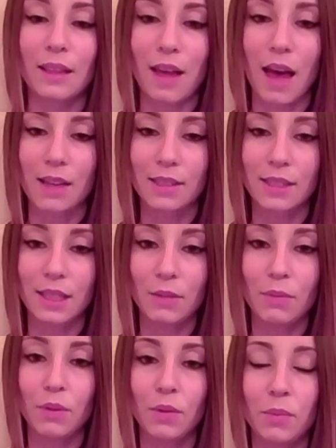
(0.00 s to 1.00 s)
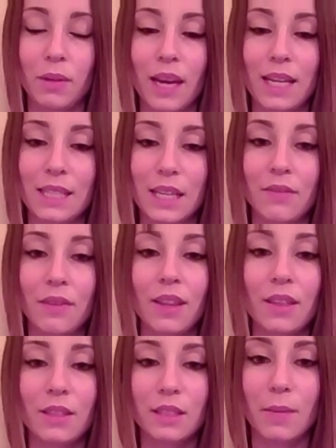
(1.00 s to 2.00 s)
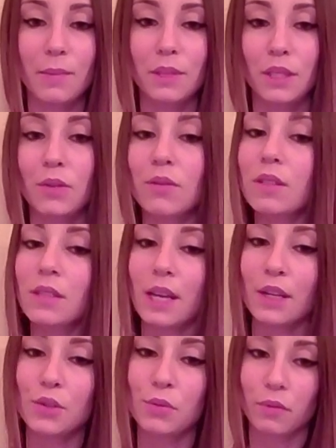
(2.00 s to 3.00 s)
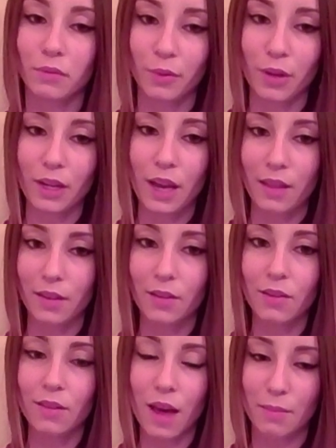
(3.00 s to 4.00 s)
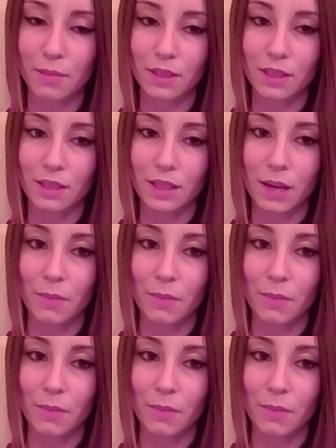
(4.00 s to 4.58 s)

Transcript: Lastly, we will be identifying the steps you can take to avoid ethical lapses